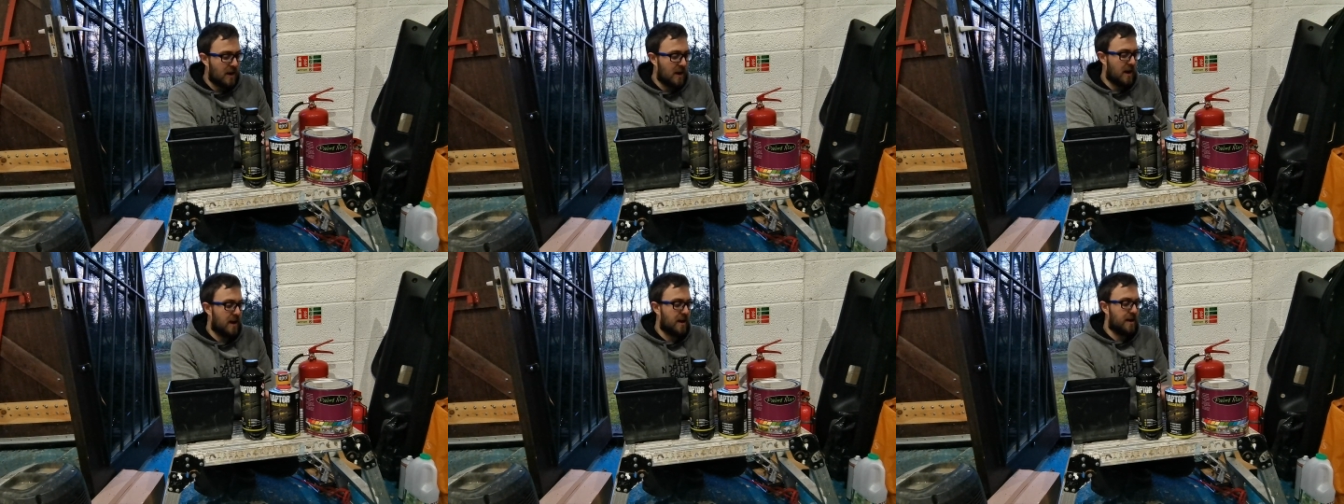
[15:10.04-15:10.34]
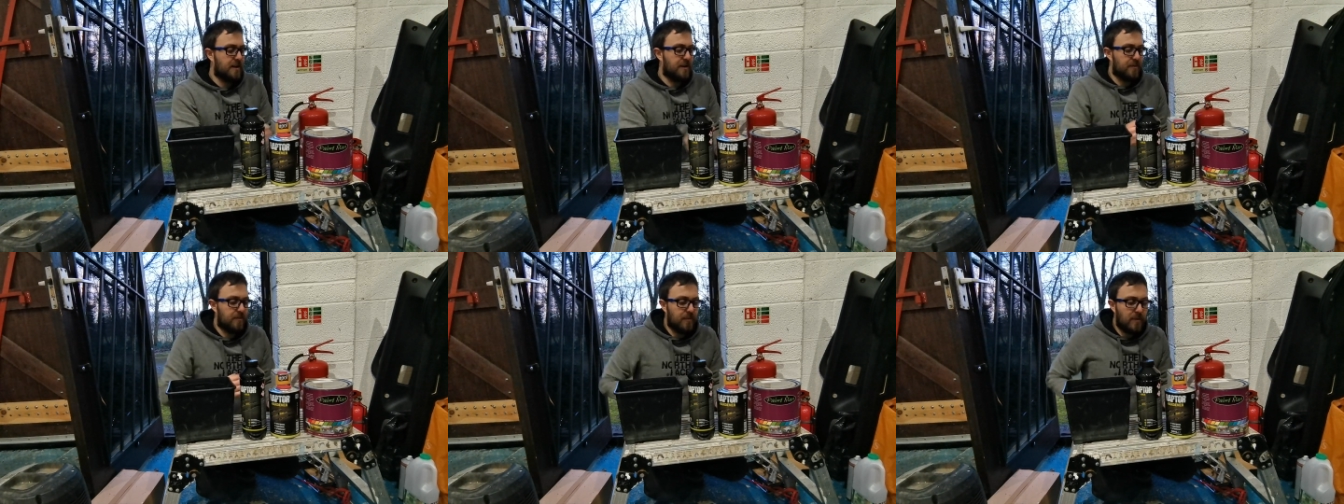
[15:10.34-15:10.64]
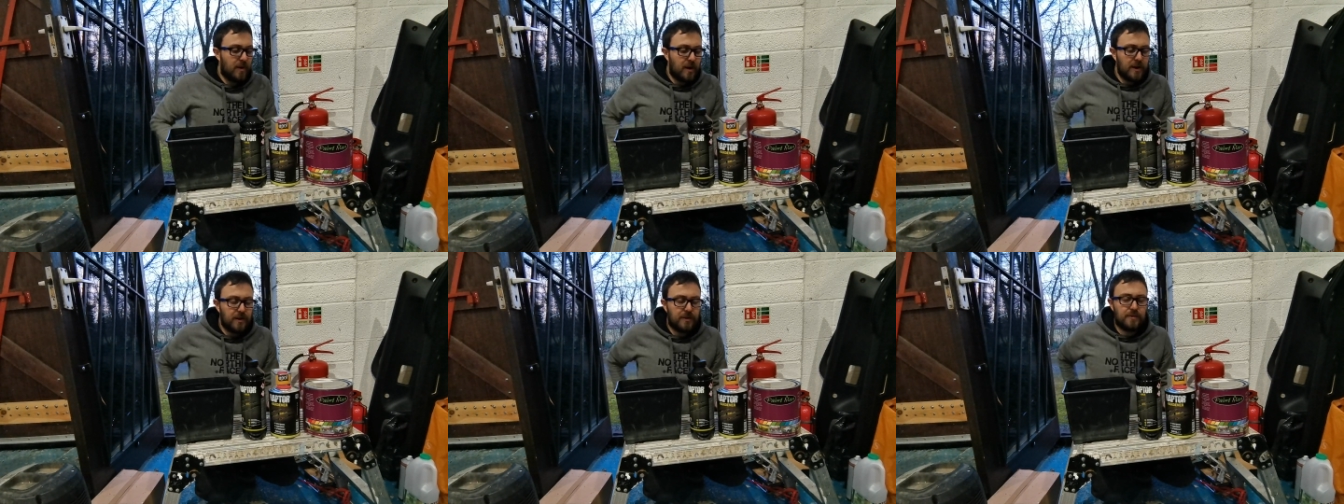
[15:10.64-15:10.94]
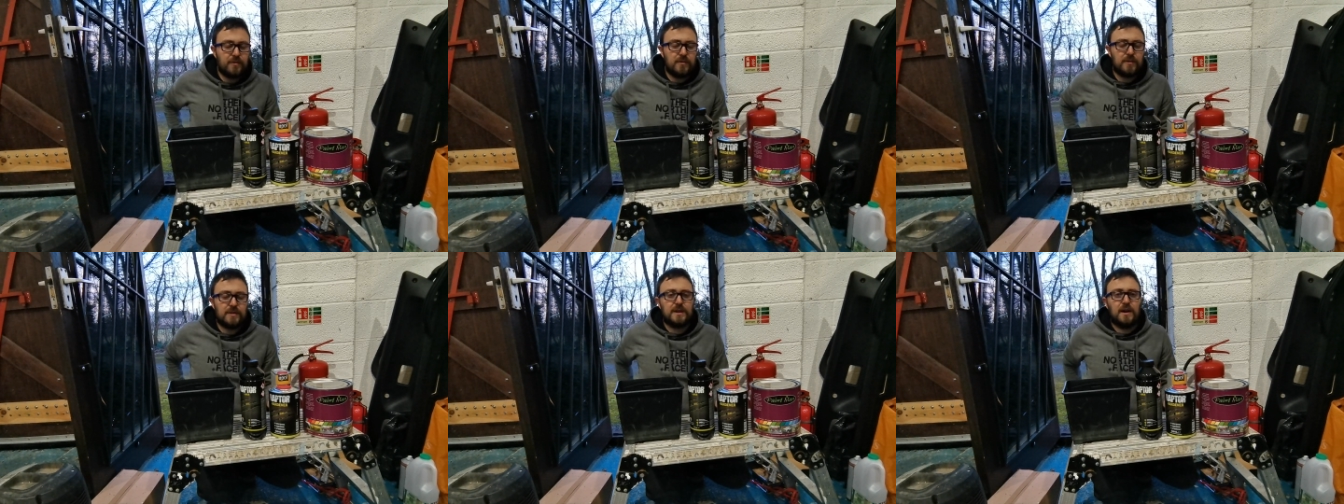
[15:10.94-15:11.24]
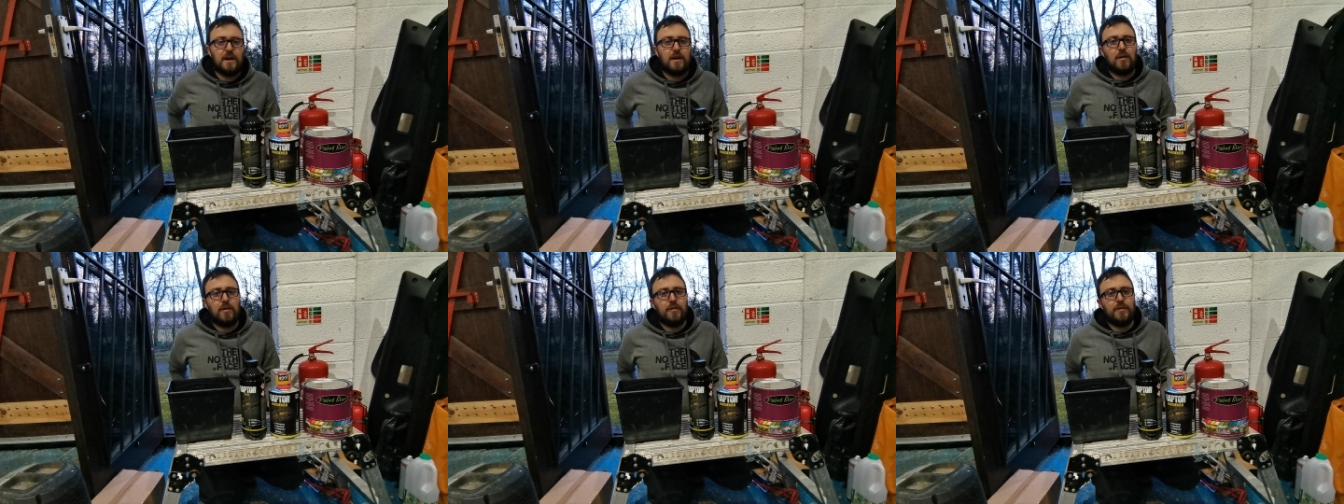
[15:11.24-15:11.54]
And my
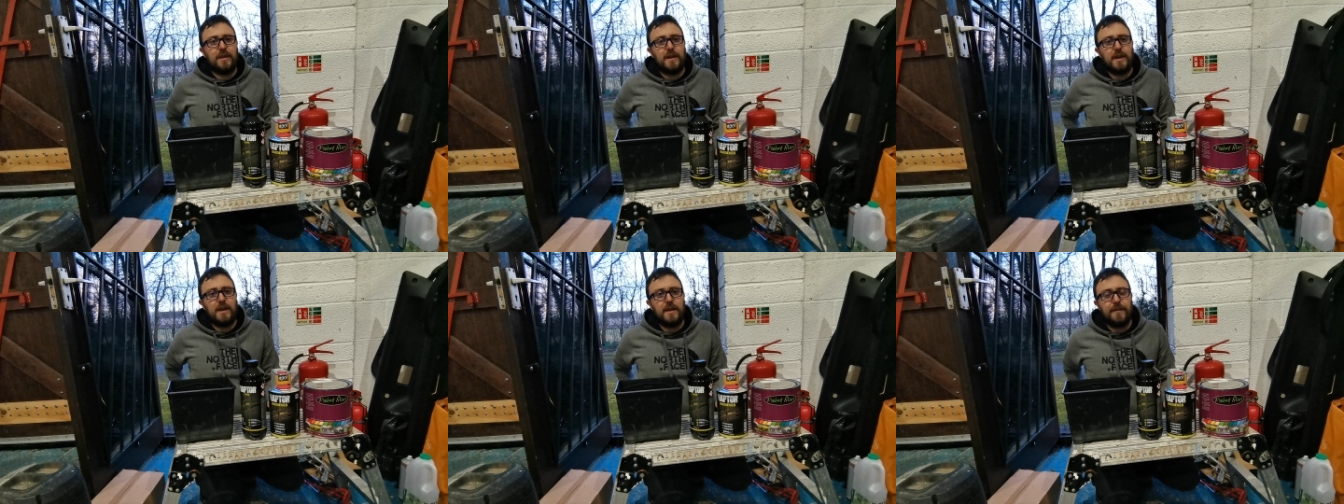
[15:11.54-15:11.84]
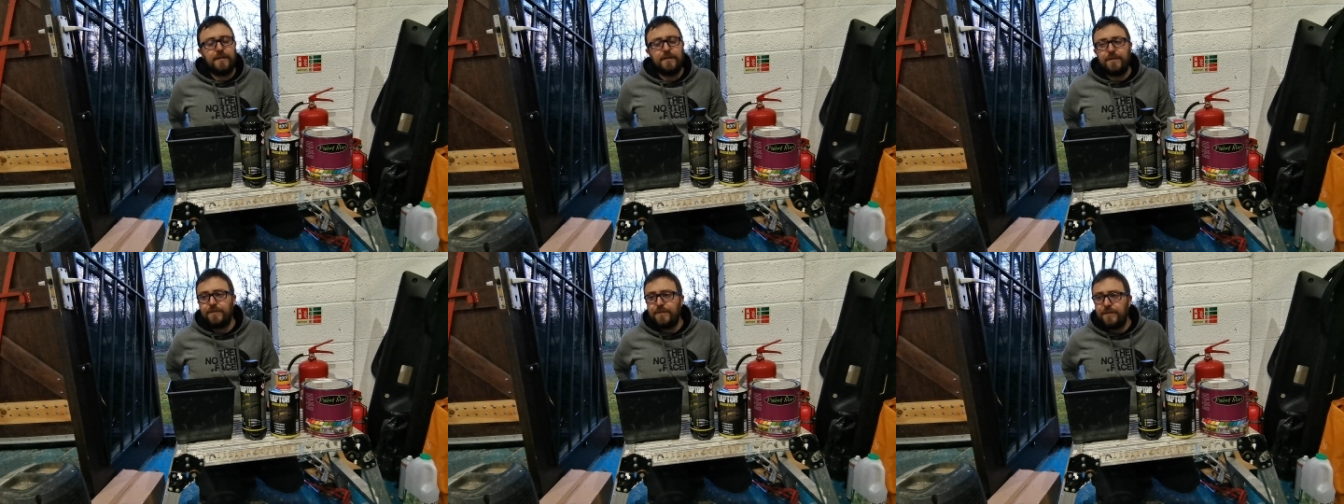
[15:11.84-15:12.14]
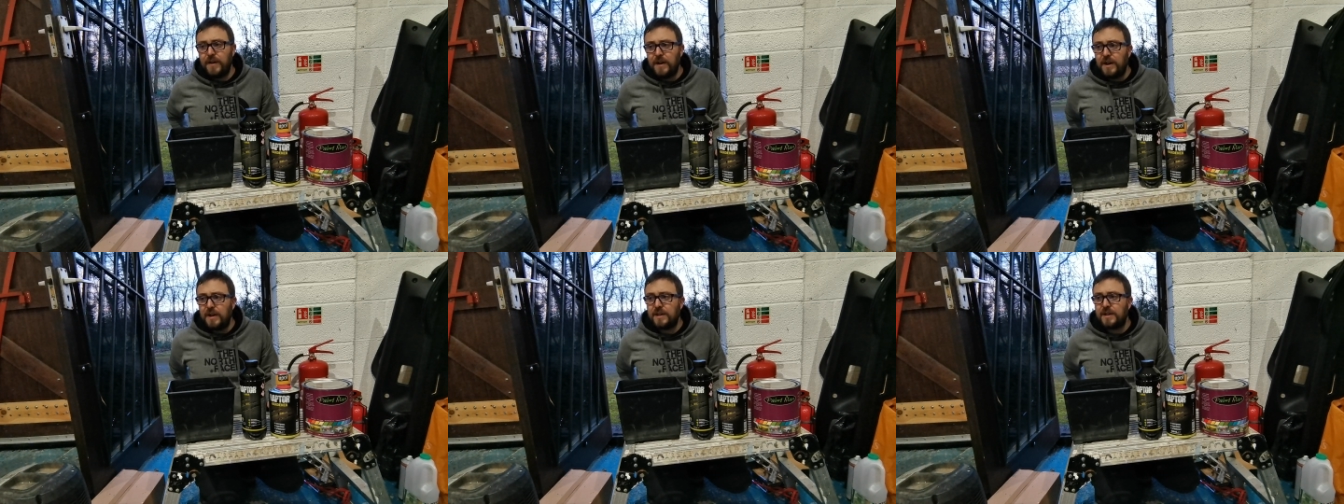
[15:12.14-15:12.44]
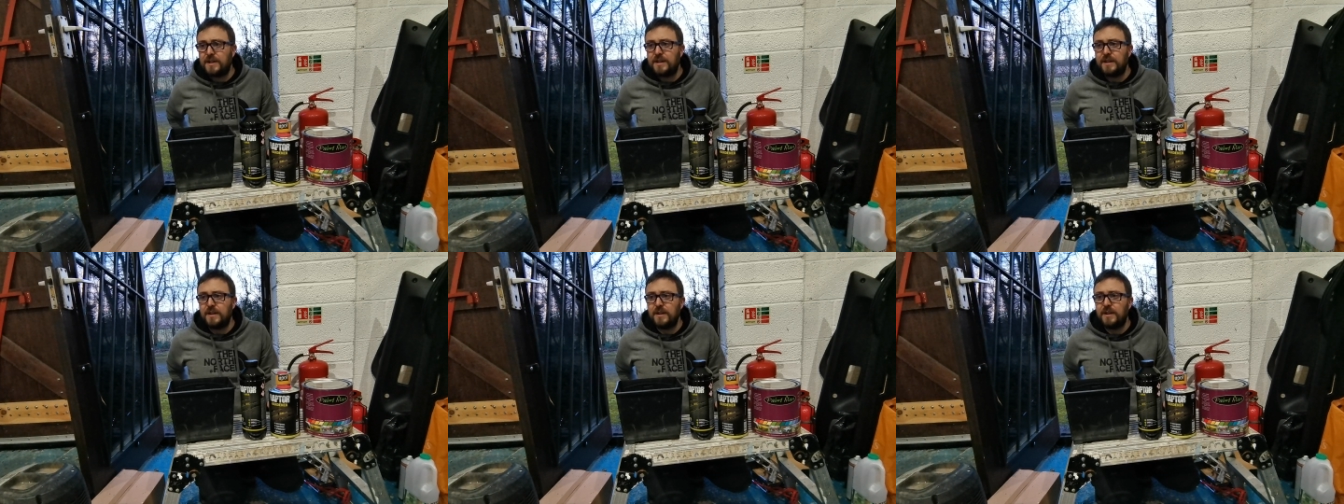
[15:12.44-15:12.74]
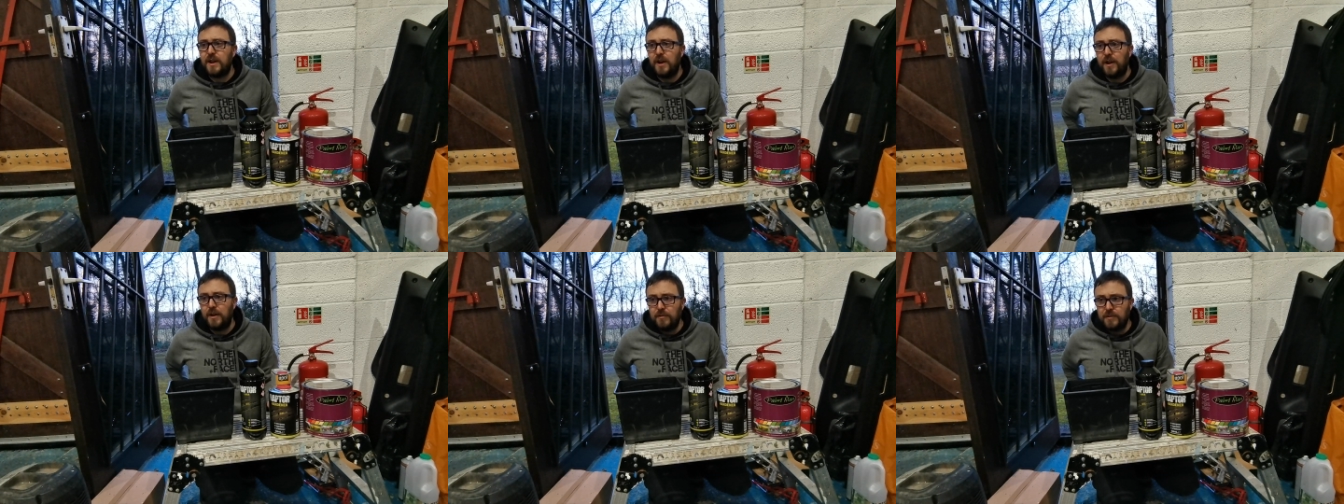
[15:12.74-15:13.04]
thoughts are on the first
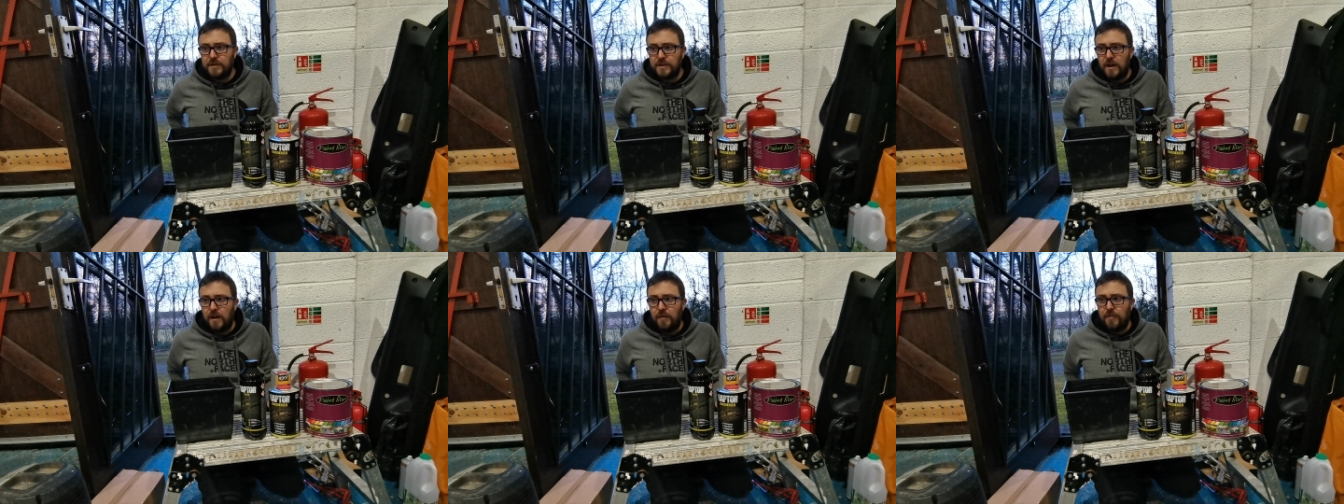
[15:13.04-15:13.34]
coat,